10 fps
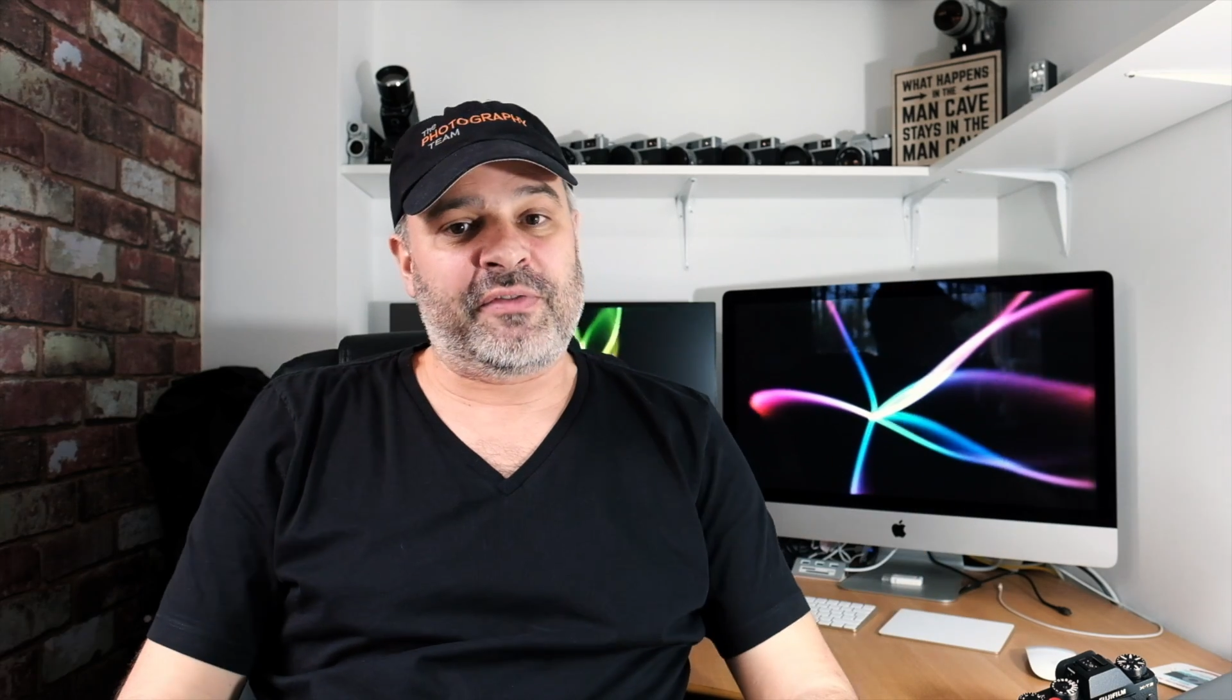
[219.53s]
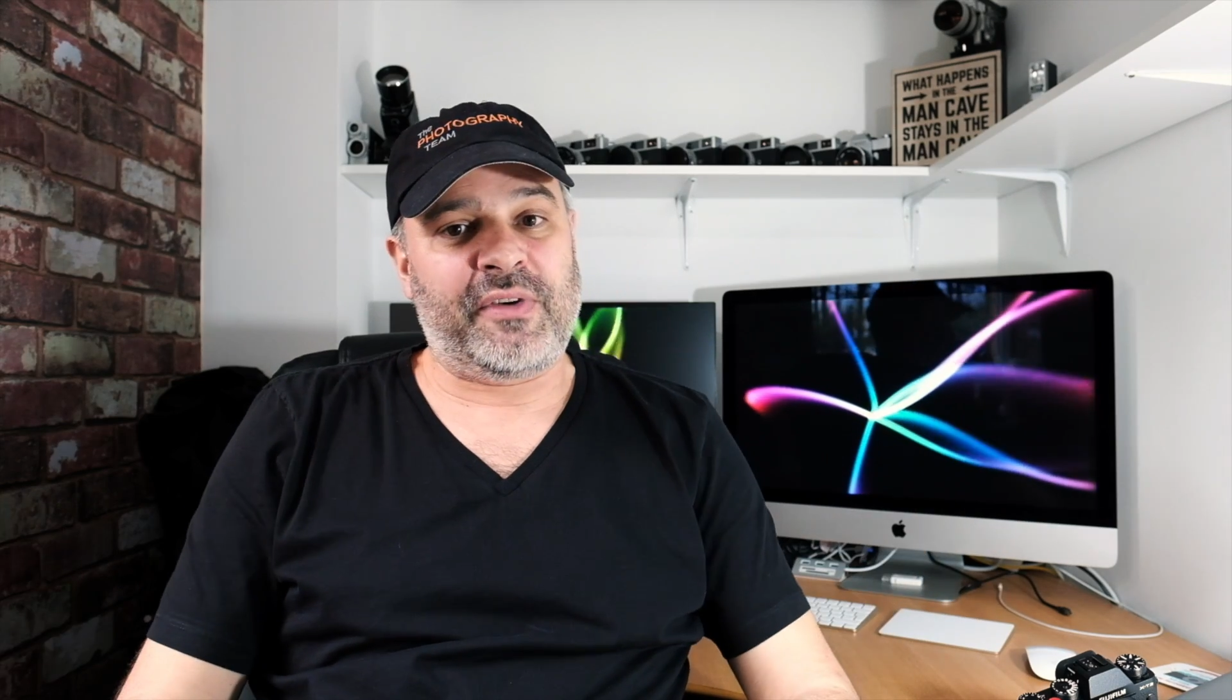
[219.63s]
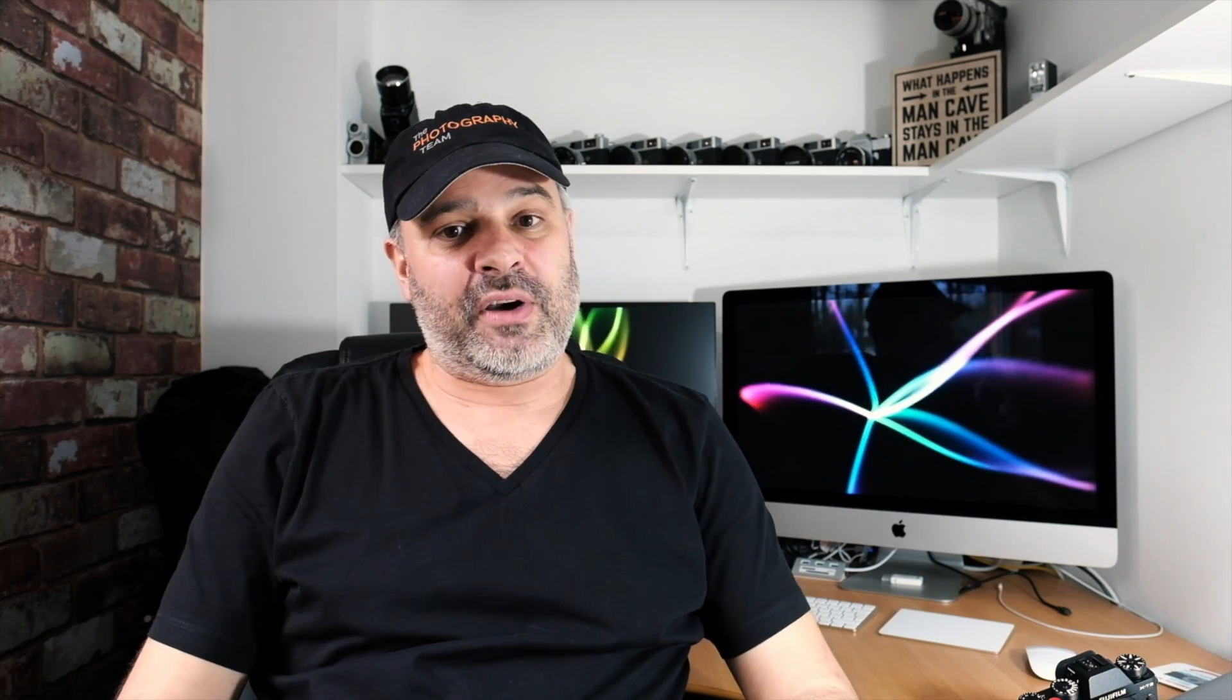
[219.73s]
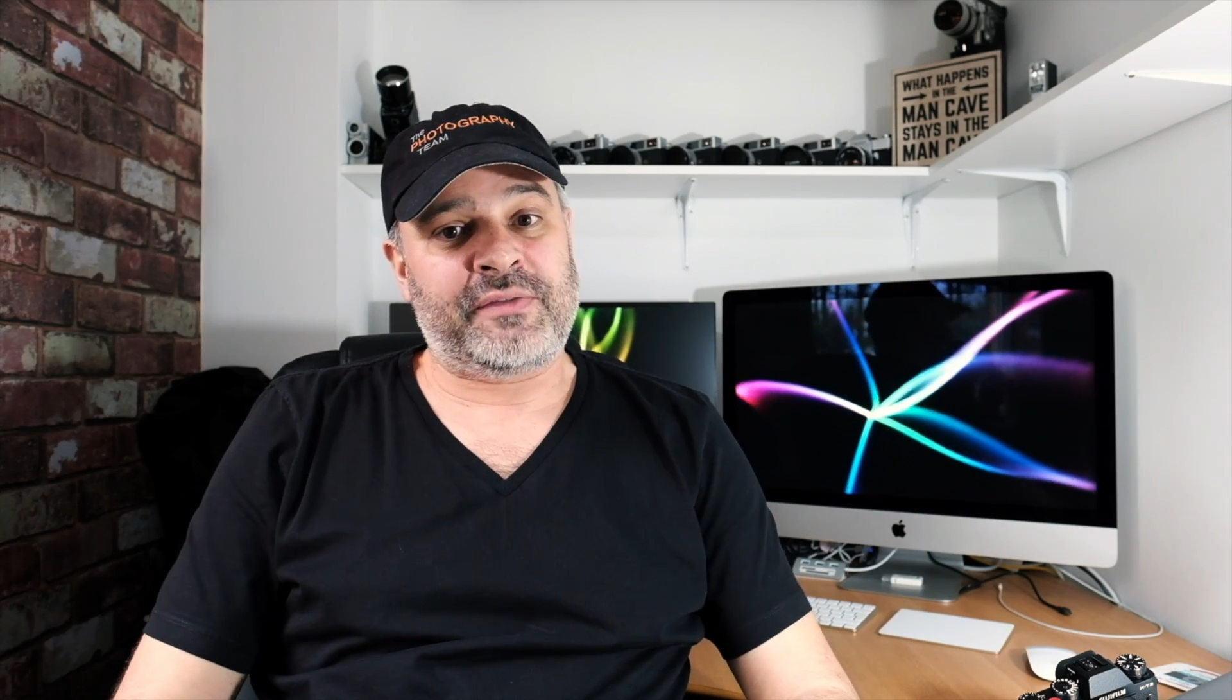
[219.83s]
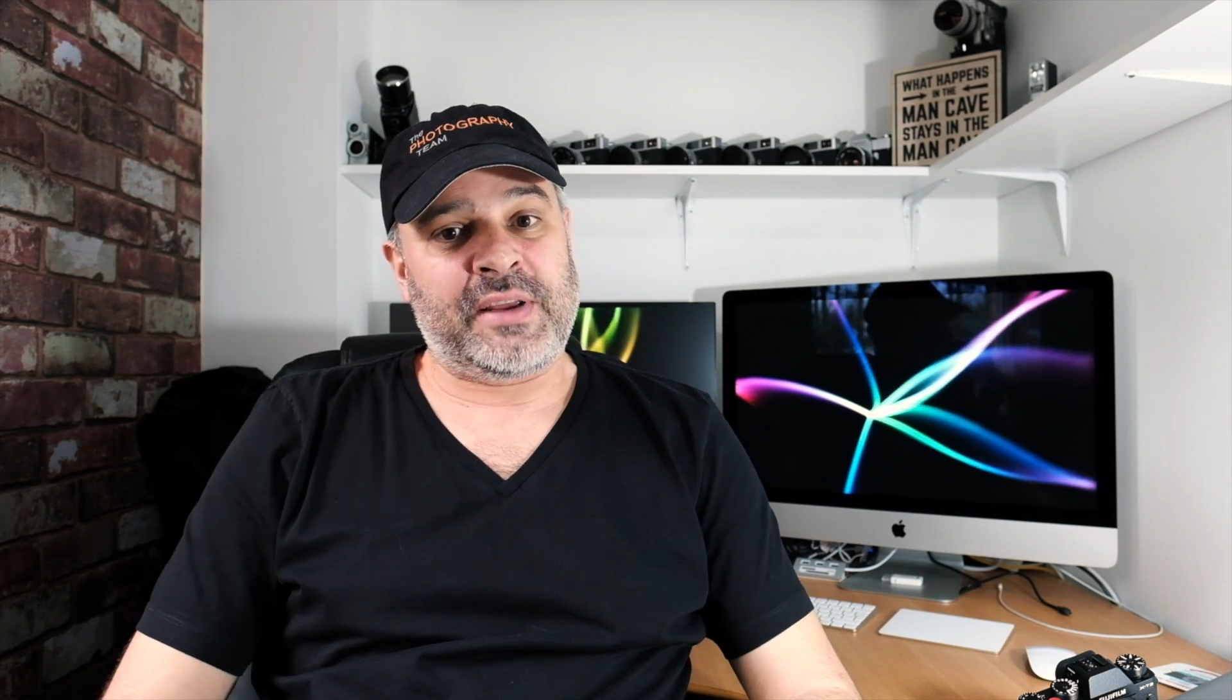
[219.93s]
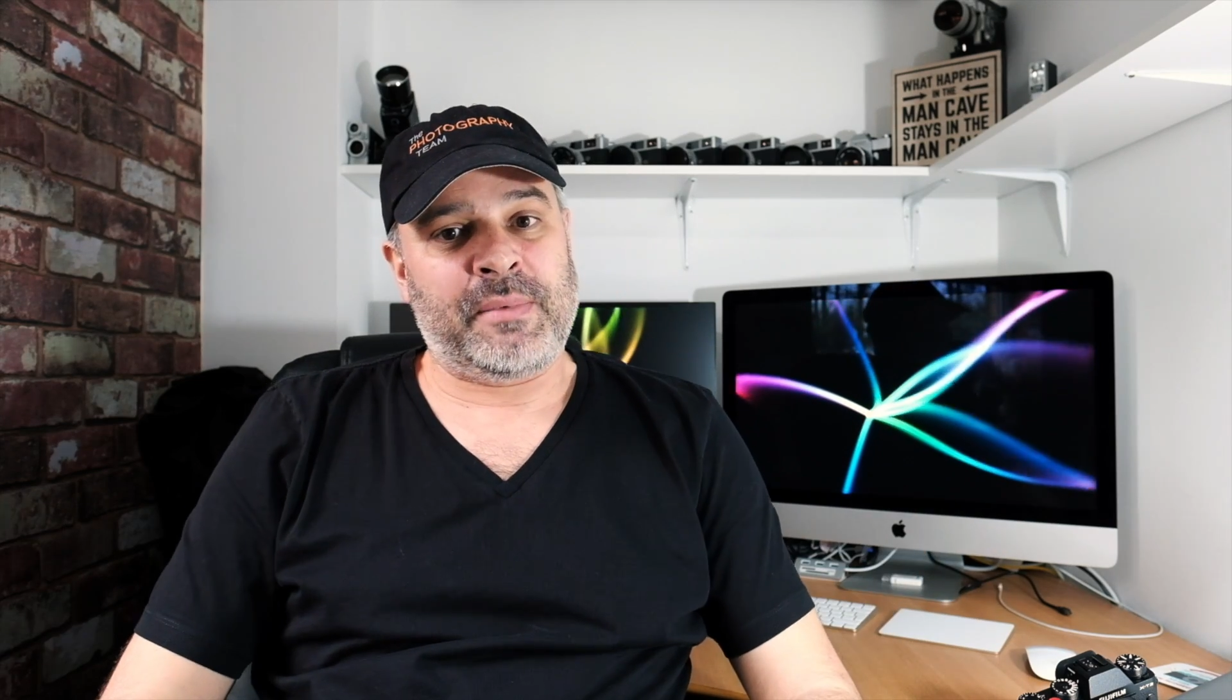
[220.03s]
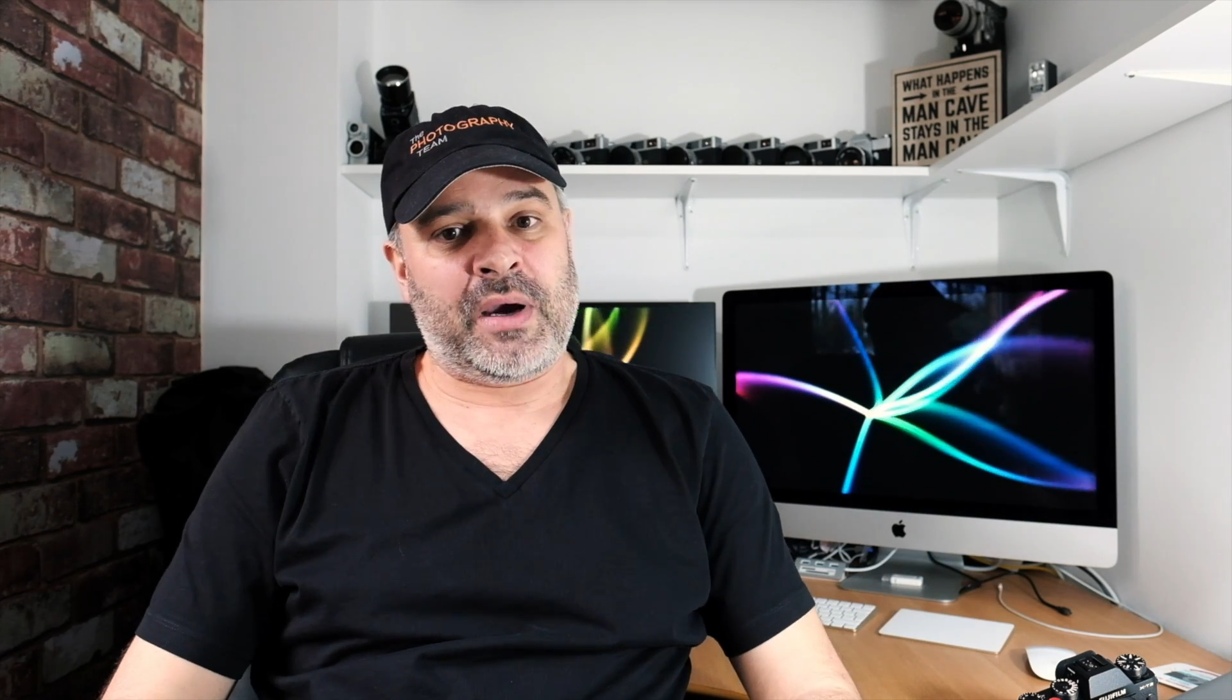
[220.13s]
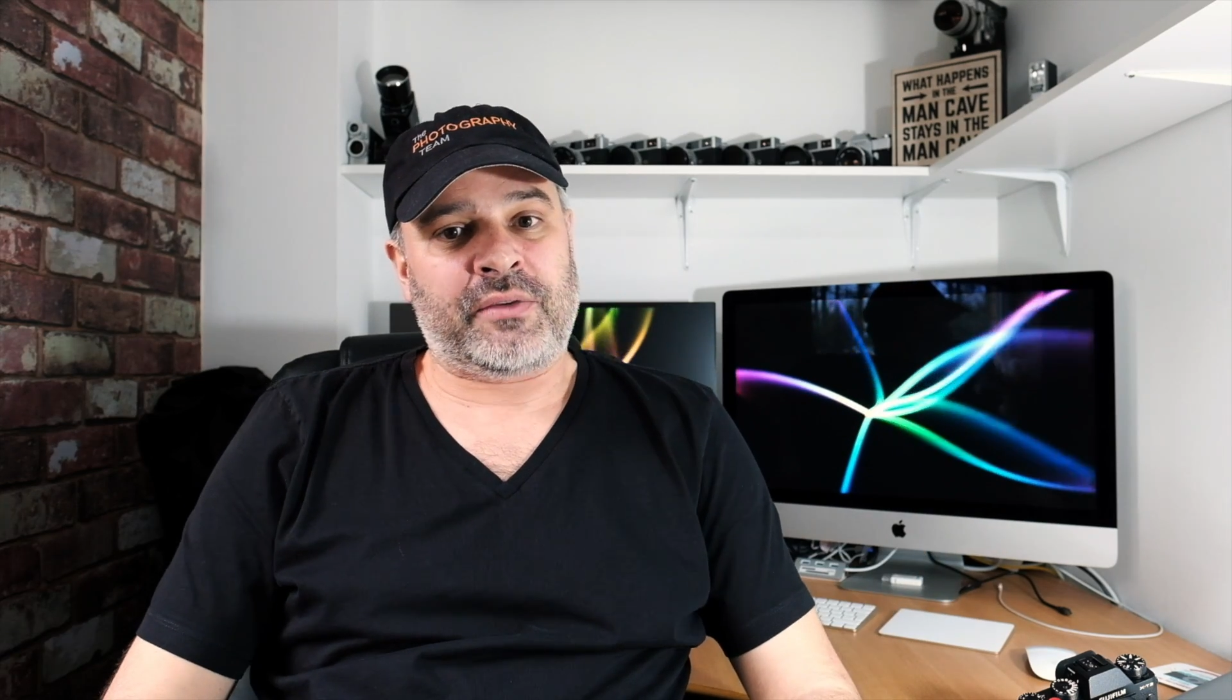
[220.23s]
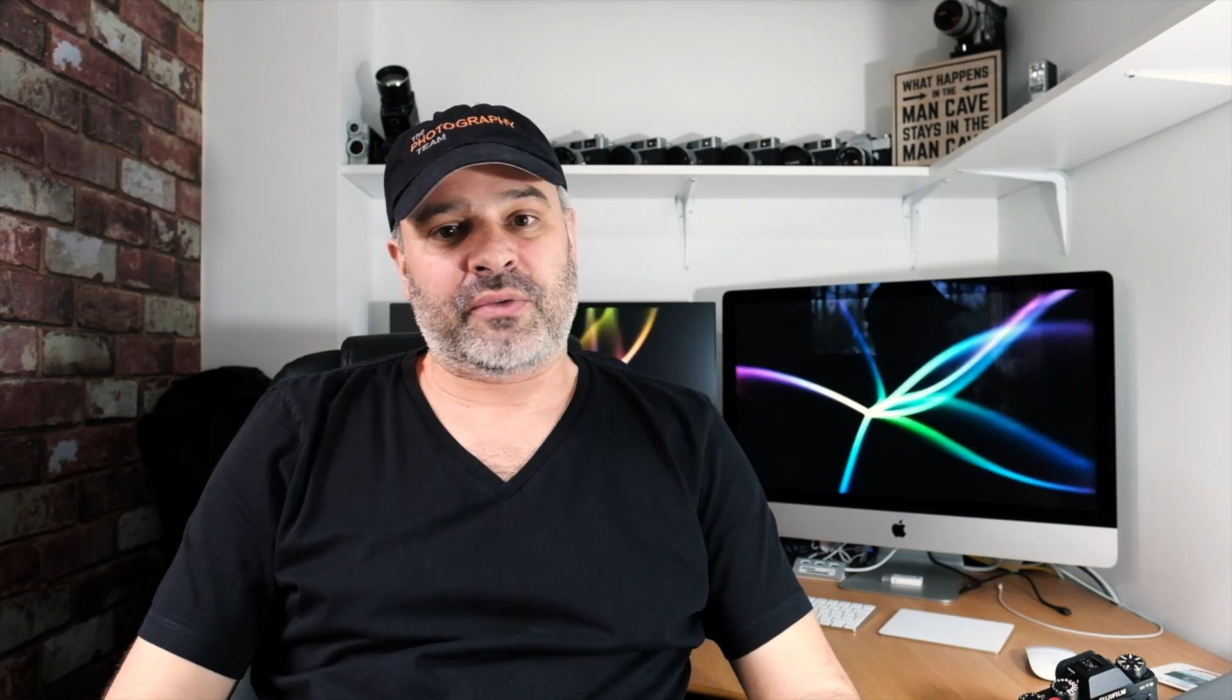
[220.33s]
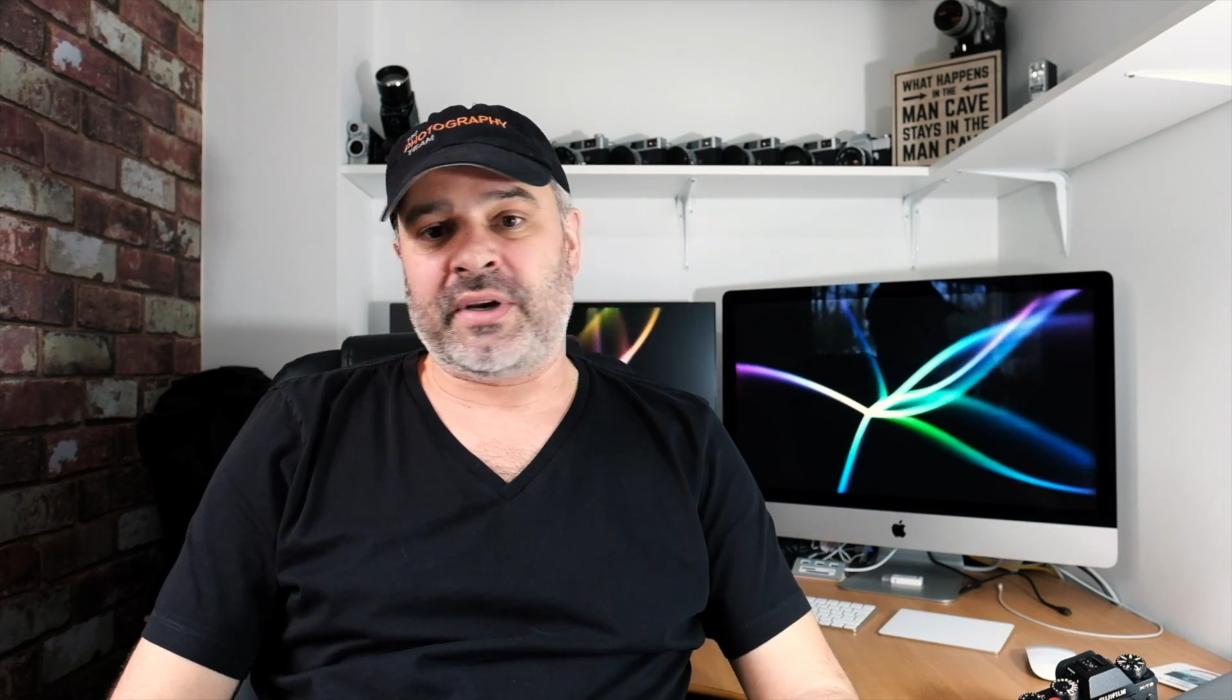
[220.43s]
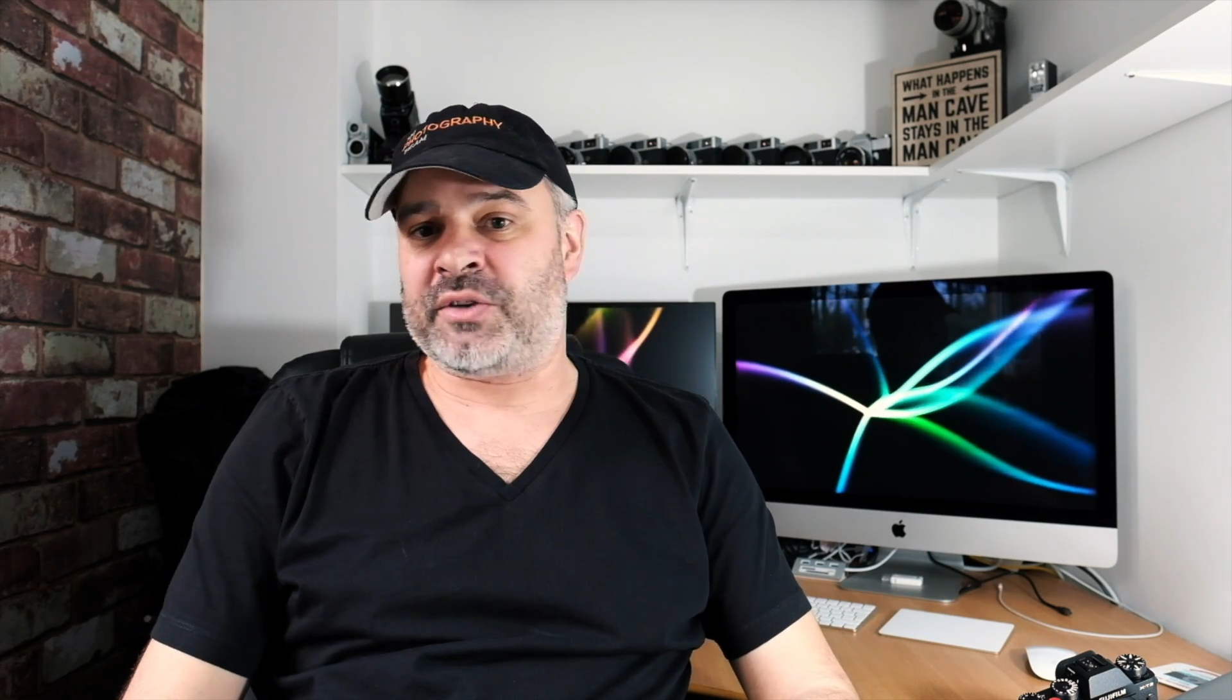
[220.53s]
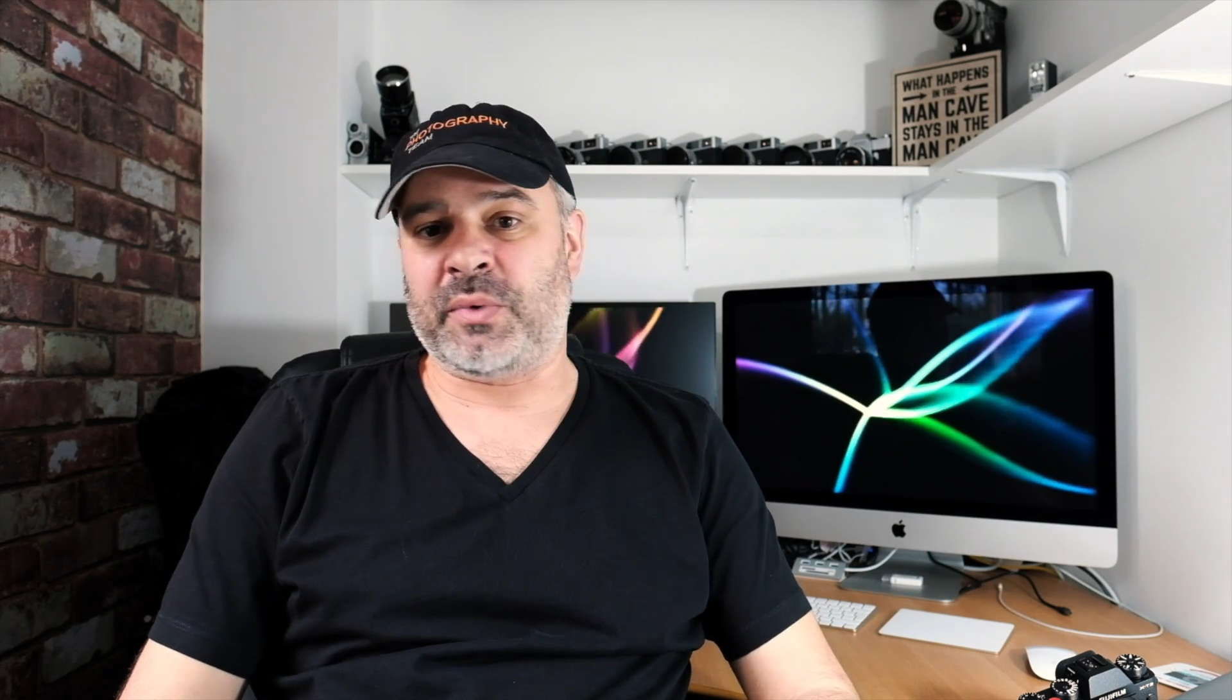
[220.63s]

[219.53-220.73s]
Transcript: the 5D Mark IIIs,